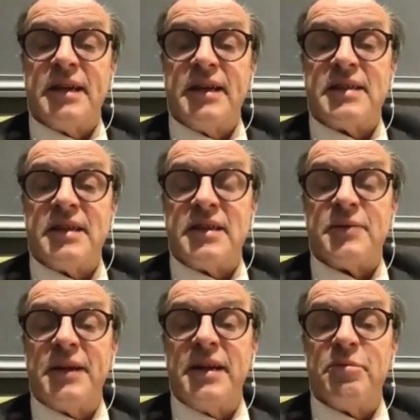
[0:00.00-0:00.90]

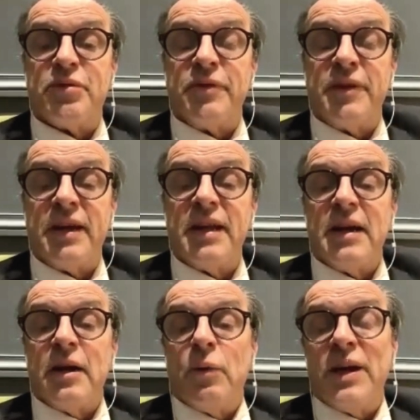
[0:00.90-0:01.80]
it's really improving.
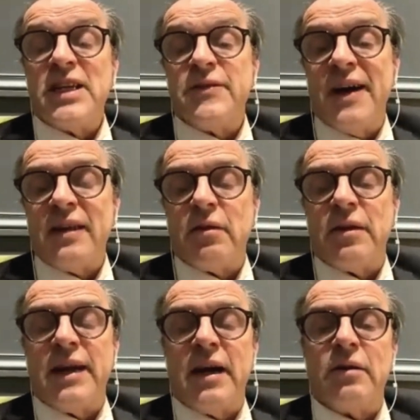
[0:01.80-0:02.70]
What is vital
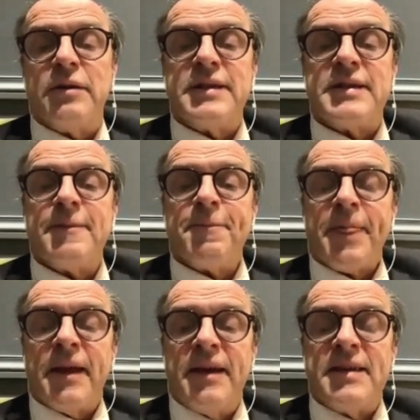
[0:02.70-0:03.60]
now is
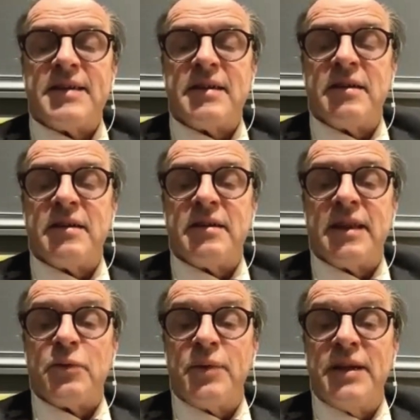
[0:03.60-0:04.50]

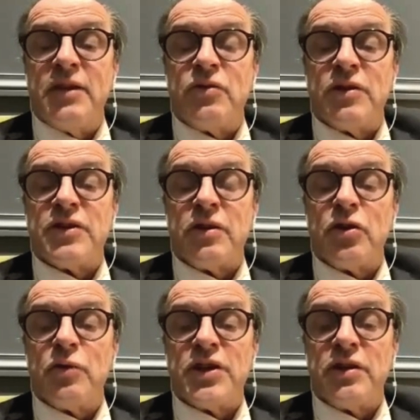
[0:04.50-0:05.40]
that we need to answer the
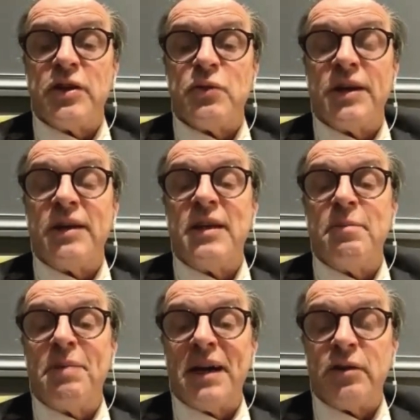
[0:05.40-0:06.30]
question is, what is the
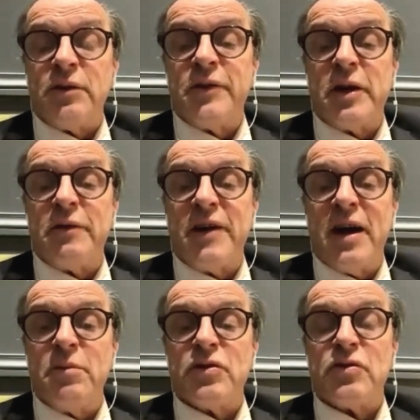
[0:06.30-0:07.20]
impact on the
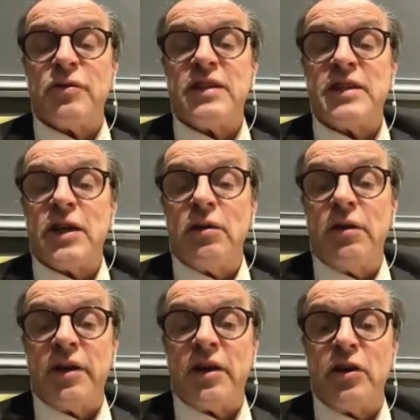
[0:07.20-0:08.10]
environment? So the
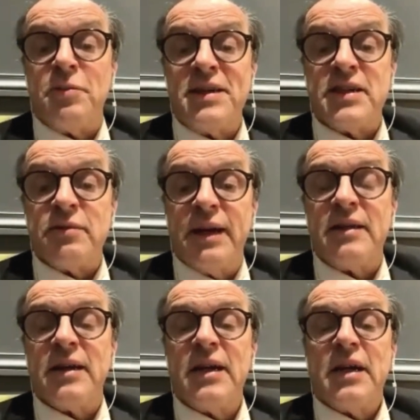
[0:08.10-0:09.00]
circular economy is
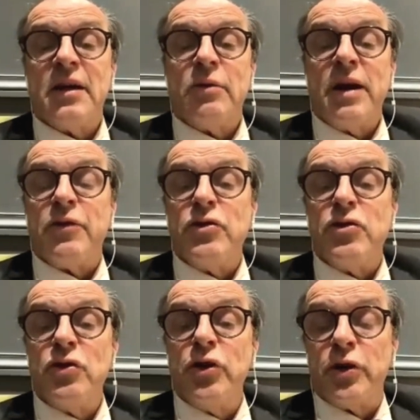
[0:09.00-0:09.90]
great. We have a
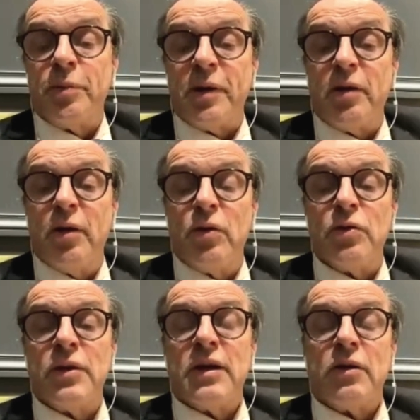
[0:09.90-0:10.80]
new European
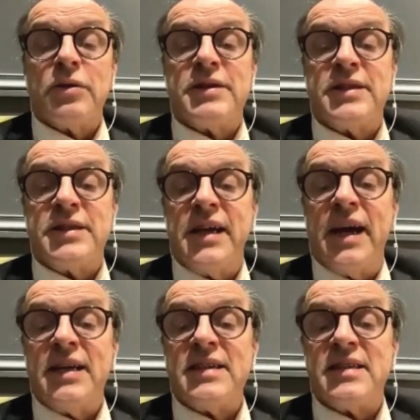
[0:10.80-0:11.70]
law called
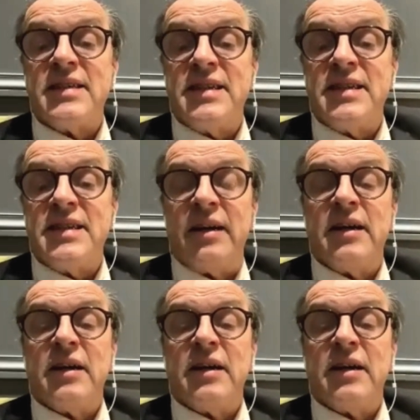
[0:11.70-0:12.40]
CSDR,